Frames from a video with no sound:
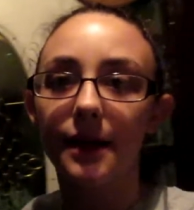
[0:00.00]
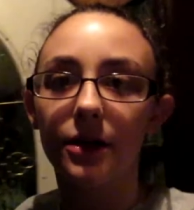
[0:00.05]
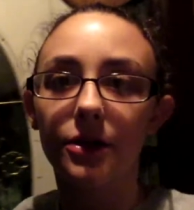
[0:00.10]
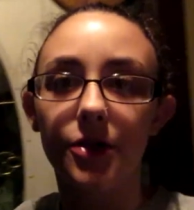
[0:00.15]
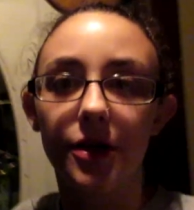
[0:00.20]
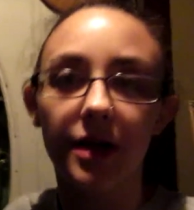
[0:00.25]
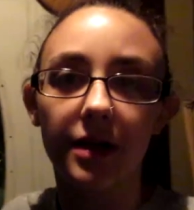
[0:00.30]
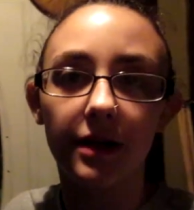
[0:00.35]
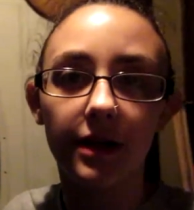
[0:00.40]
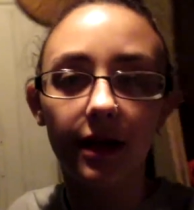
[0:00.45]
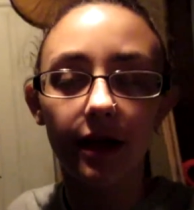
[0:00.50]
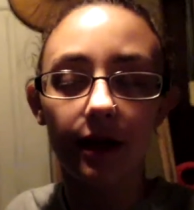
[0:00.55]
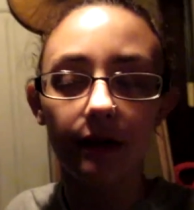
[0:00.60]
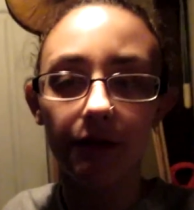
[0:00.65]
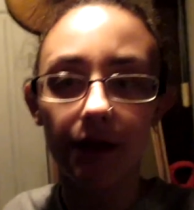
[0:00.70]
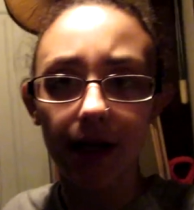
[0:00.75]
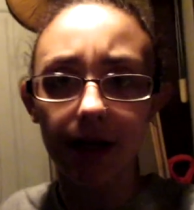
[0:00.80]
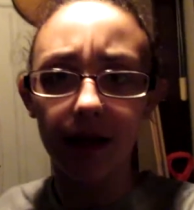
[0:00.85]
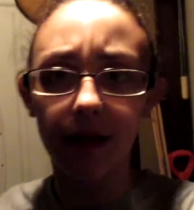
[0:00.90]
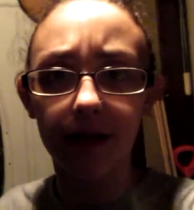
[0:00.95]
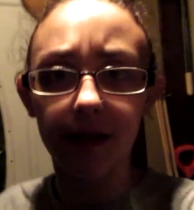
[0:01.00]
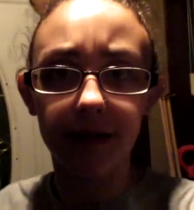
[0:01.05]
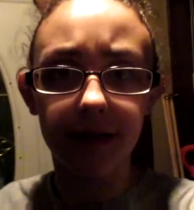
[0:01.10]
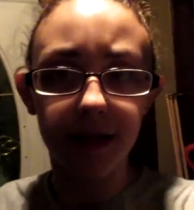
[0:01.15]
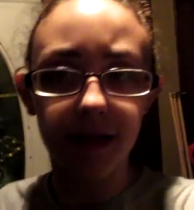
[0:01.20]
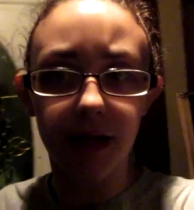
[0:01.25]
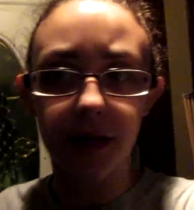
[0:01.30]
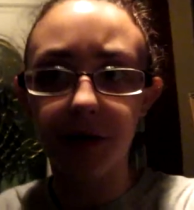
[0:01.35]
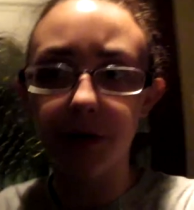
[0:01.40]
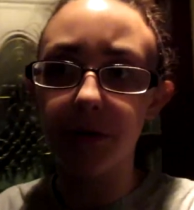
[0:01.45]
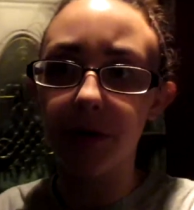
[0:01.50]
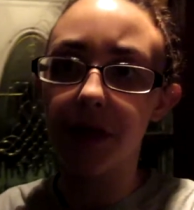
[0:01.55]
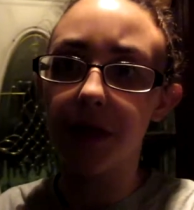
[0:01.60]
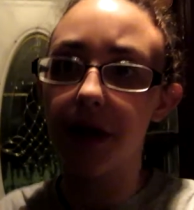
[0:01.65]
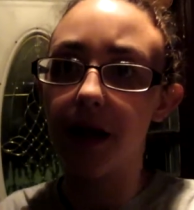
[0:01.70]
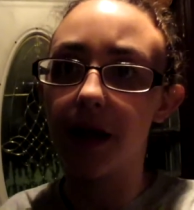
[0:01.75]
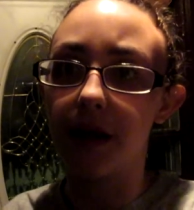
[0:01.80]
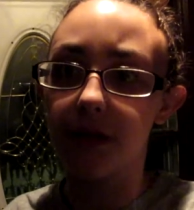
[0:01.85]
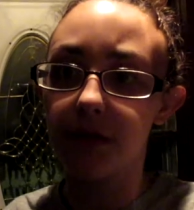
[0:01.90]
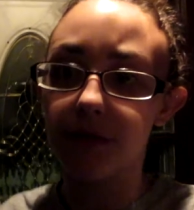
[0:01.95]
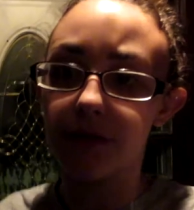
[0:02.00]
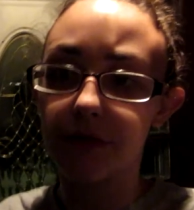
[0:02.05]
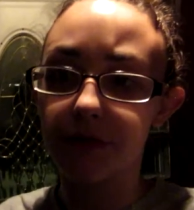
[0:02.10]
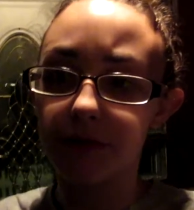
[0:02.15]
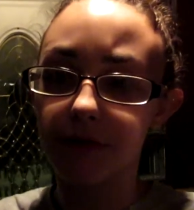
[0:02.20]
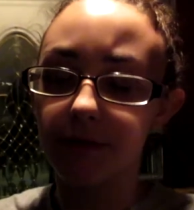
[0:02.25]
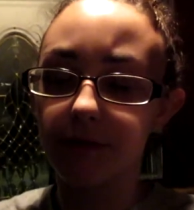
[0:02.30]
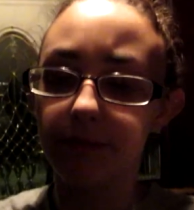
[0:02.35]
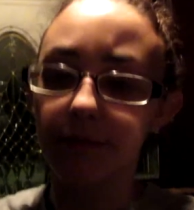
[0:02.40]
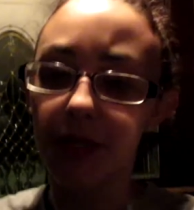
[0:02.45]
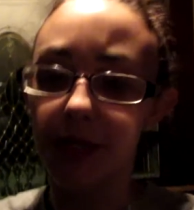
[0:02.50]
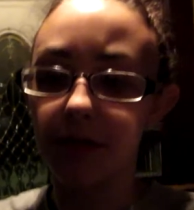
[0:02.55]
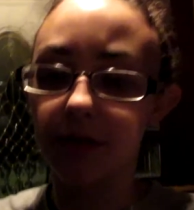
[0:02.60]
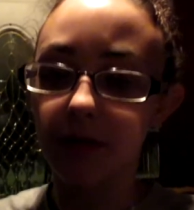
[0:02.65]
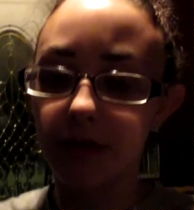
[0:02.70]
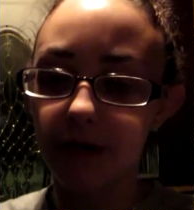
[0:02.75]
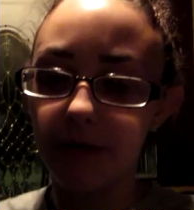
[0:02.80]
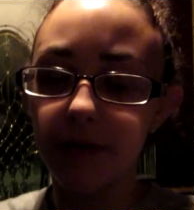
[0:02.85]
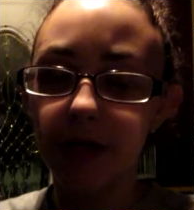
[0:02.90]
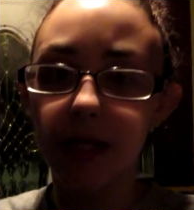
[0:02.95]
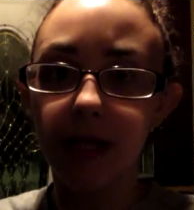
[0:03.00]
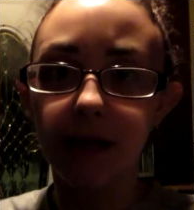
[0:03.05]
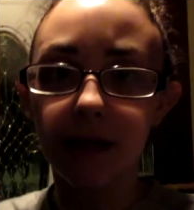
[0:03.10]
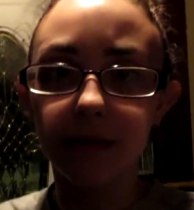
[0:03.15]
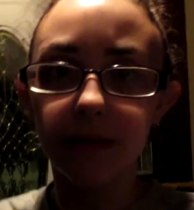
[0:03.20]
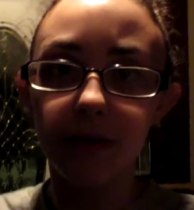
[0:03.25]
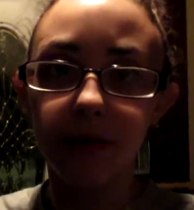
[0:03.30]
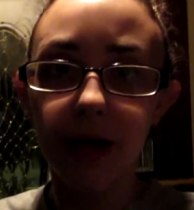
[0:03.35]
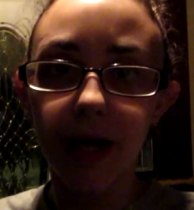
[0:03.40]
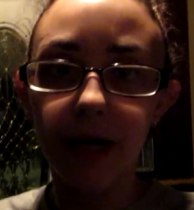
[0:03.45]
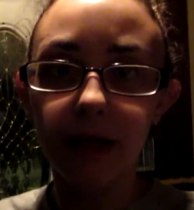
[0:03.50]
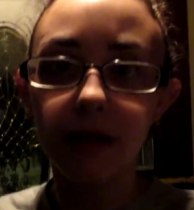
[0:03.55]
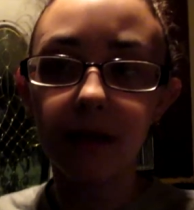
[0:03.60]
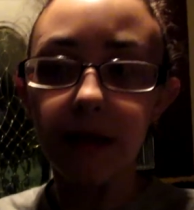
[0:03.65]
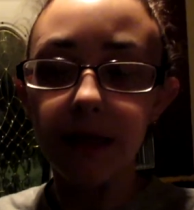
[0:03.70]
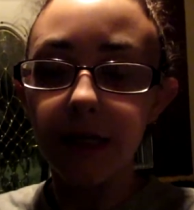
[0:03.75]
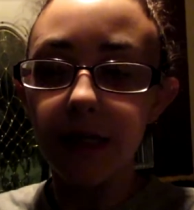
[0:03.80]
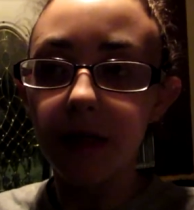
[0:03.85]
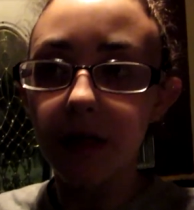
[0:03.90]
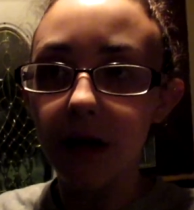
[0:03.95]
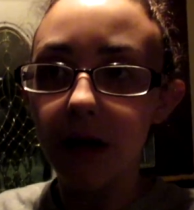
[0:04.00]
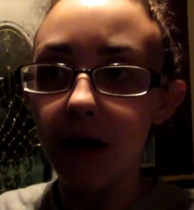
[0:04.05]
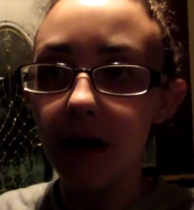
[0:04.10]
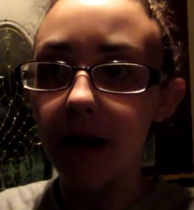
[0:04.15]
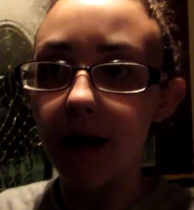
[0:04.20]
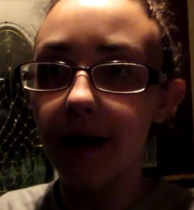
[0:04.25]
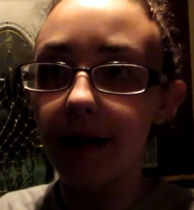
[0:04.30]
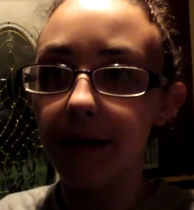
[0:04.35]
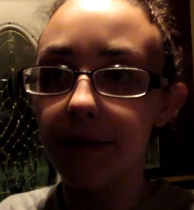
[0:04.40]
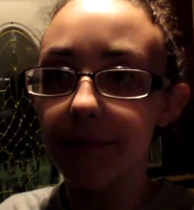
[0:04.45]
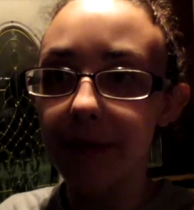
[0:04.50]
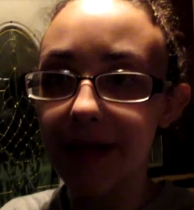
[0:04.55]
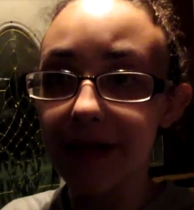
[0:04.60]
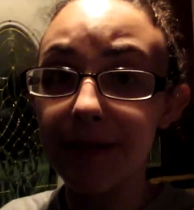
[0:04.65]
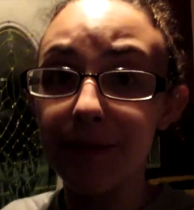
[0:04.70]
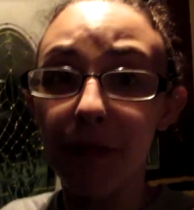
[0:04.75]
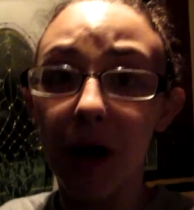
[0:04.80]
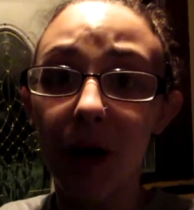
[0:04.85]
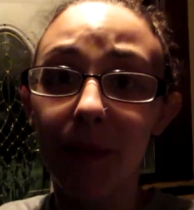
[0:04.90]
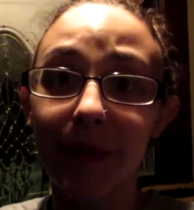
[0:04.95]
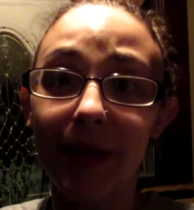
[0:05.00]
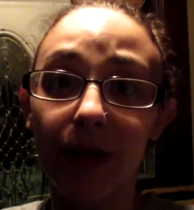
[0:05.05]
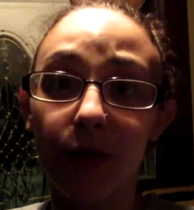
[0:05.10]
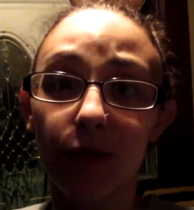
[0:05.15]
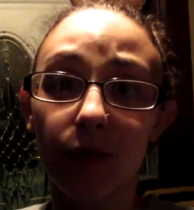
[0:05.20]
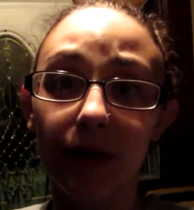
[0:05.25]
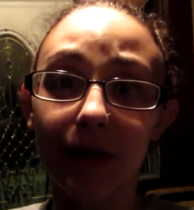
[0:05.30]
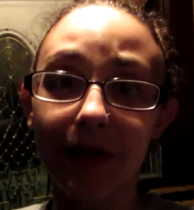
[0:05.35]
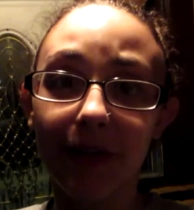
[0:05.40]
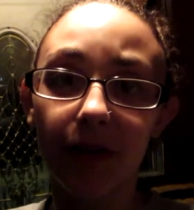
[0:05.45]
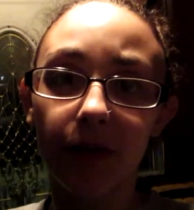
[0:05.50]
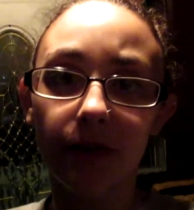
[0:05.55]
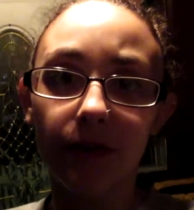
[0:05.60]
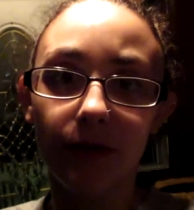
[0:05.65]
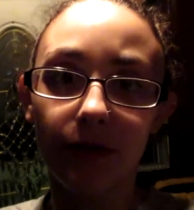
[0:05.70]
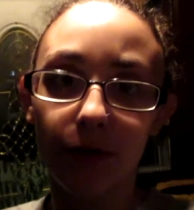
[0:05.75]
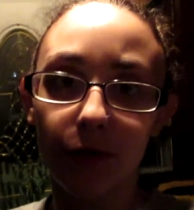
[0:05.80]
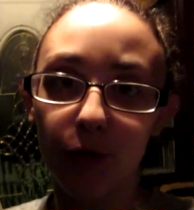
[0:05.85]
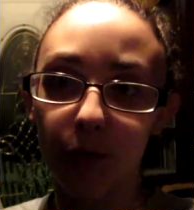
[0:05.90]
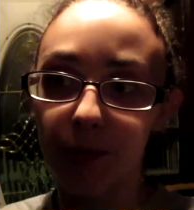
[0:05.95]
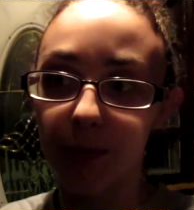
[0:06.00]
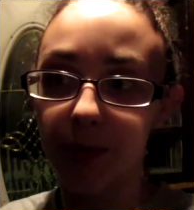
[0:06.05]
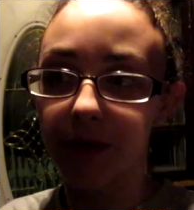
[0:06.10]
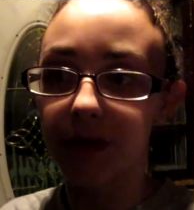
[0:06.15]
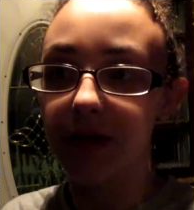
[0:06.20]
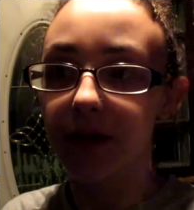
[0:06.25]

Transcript: like trying to get everything together with that and making sure everything is okay. His mom made really good soup.